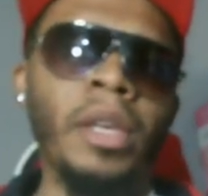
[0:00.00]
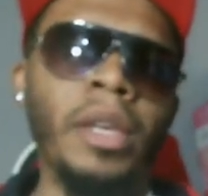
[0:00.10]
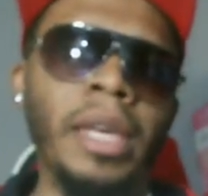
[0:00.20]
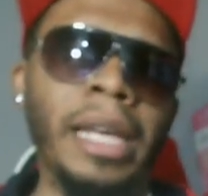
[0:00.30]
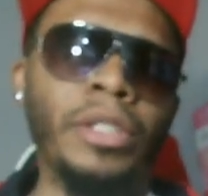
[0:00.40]

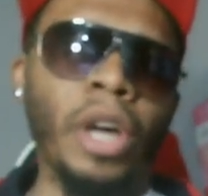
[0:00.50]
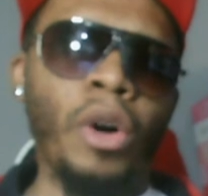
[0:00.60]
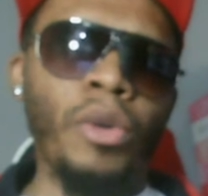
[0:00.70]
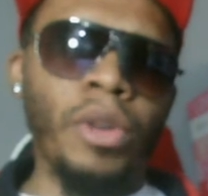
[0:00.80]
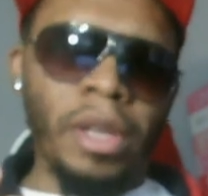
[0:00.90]
And
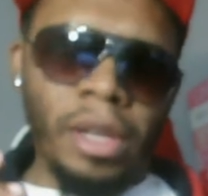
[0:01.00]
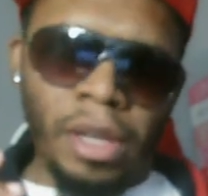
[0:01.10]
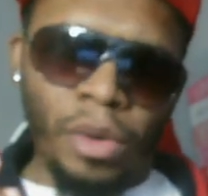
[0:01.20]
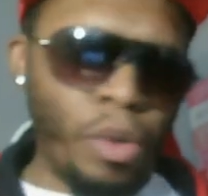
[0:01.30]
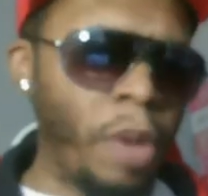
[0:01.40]
so
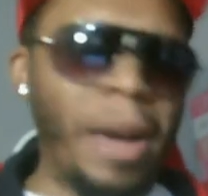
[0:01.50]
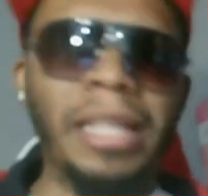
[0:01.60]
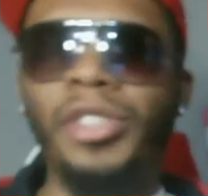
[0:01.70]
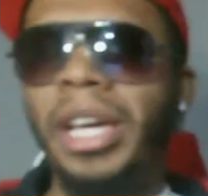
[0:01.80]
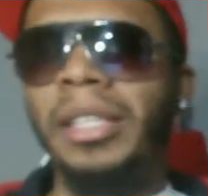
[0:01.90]
we're about to
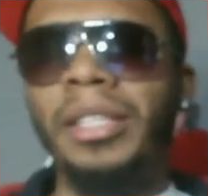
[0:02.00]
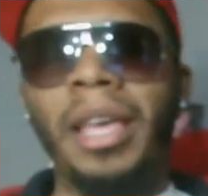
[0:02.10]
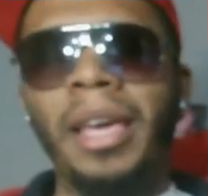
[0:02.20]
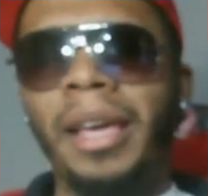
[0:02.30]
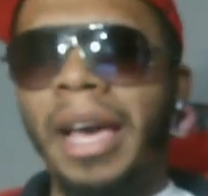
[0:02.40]
check this
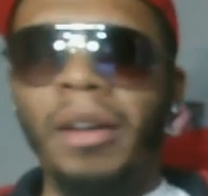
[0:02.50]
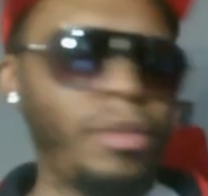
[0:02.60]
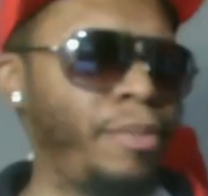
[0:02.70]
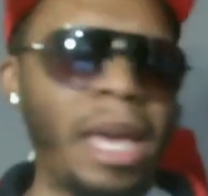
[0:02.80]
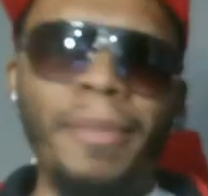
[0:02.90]
thing out,
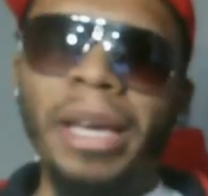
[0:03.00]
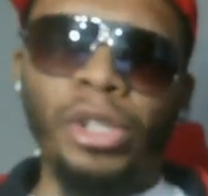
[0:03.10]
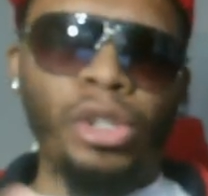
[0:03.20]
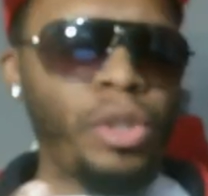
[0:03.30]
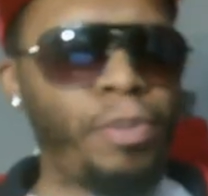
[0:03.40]
man. Make
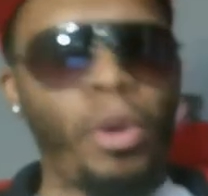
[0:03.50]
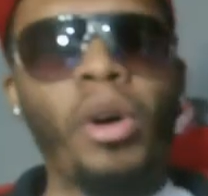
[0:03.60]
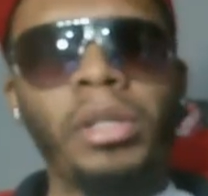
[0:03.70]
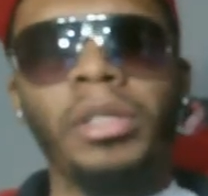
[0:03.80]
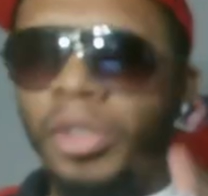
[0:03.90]
sure you're
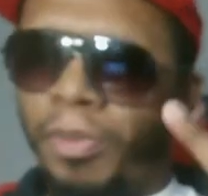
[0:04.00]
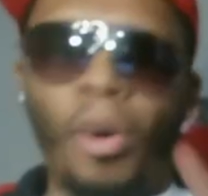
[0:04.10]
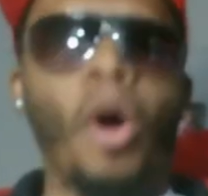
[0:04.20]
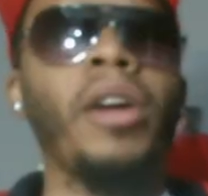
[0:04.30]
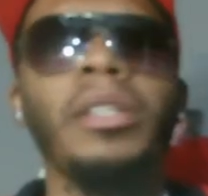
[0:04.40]
supporting
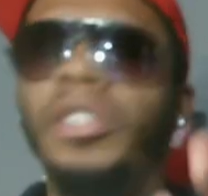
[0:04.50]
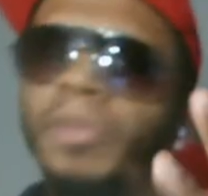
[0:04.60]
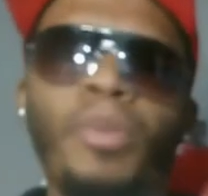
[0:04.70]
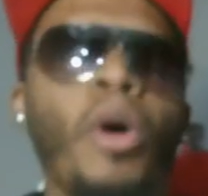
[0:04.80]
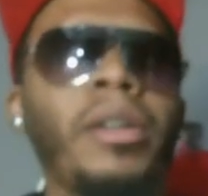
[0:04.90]
supporting
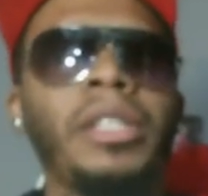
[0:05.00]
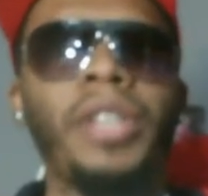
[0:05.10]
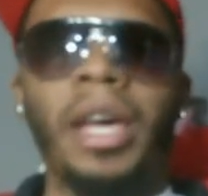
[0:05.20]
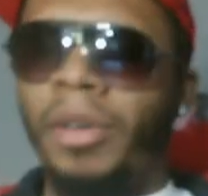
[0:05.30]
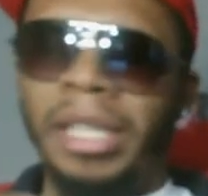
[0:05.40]
supporting the
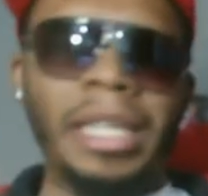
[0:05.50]
channel. Hit that